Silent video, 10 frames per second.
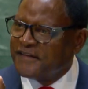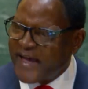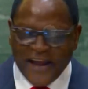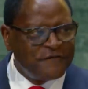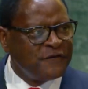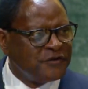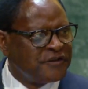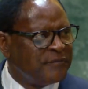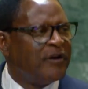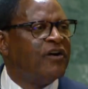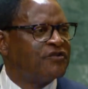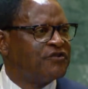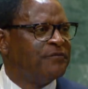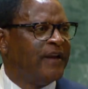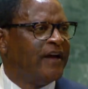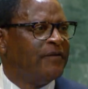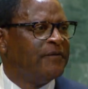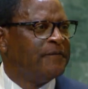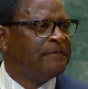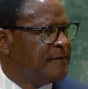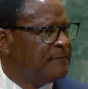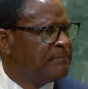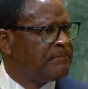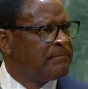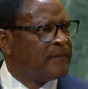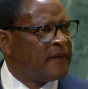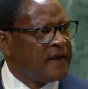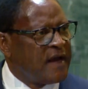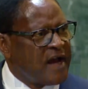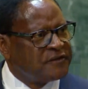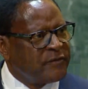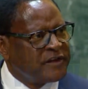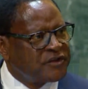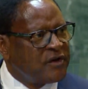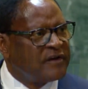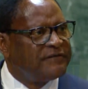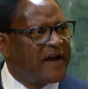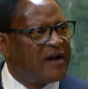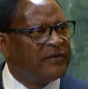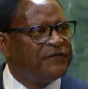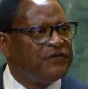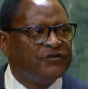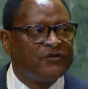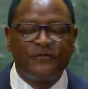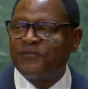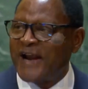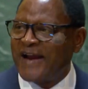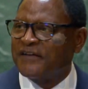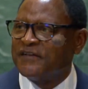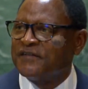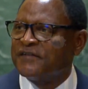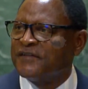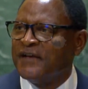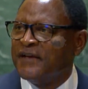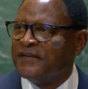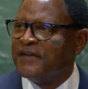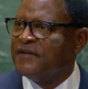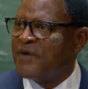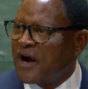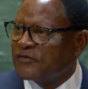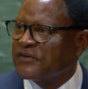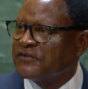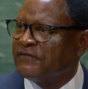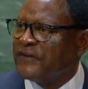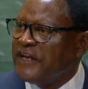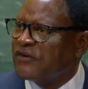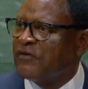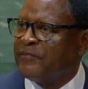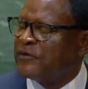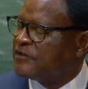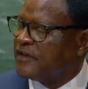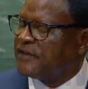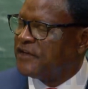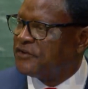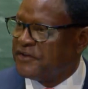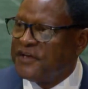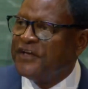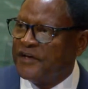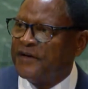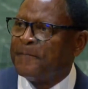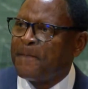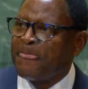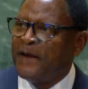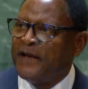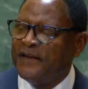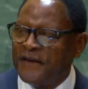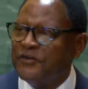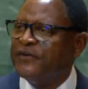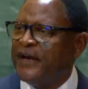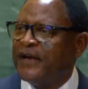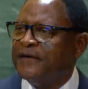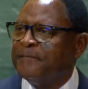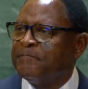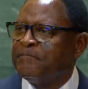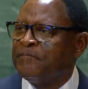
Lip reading: that future belongs to Malawi. As a result of our refusal to practice the democracy of equal representation here in the UN,